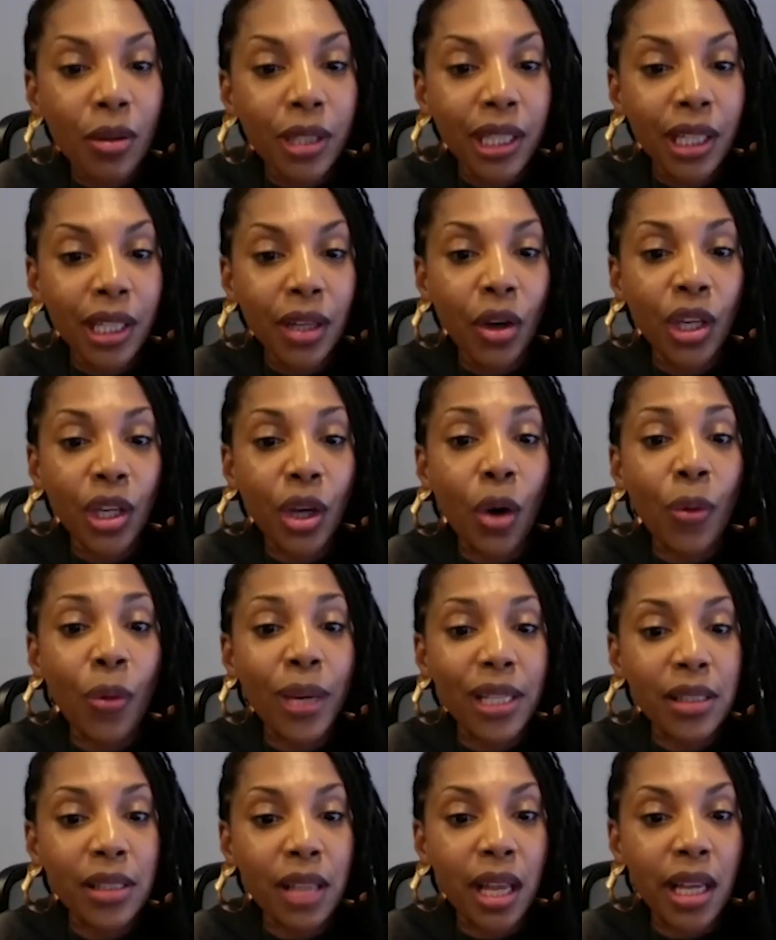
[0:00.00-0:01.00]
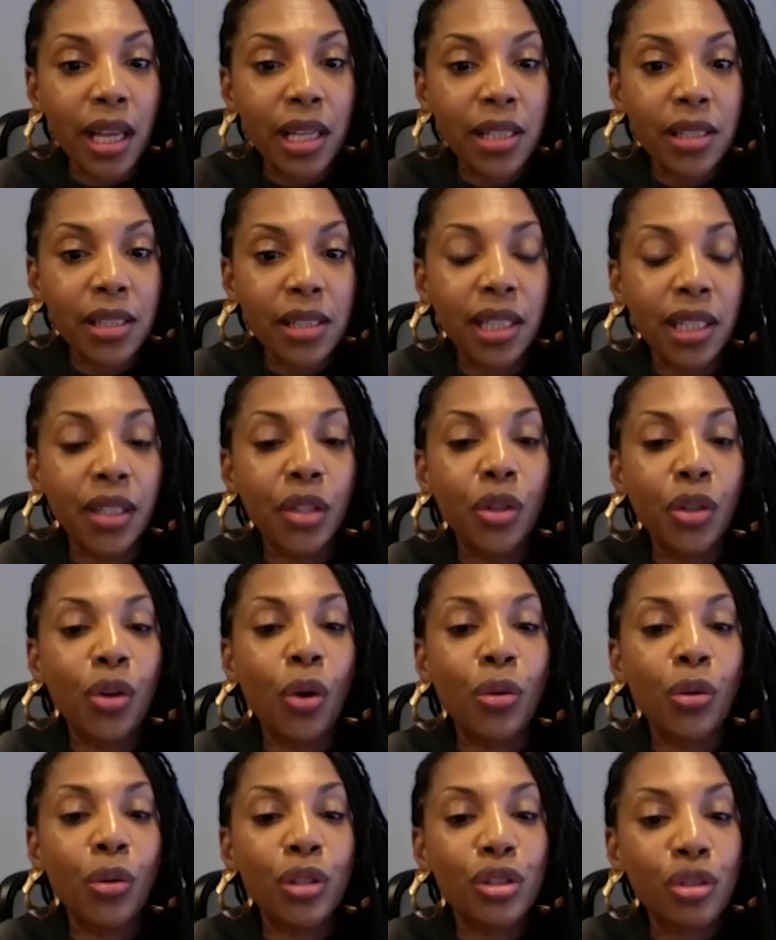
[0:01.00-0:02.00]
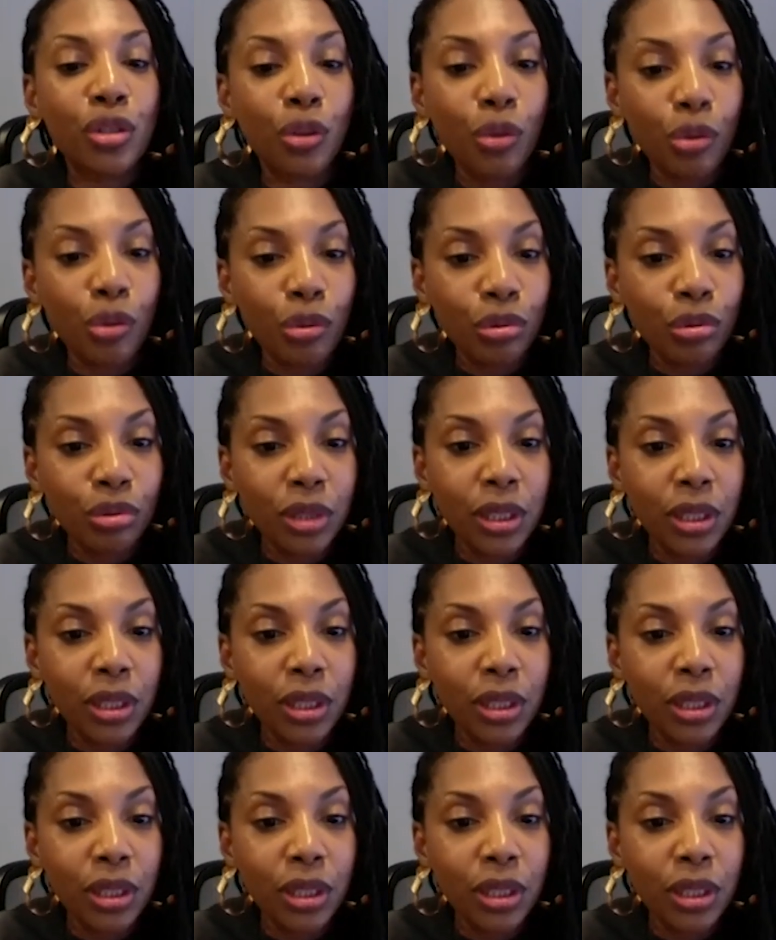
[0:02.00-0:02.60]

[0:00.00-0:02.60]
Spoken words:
He always says either you go to school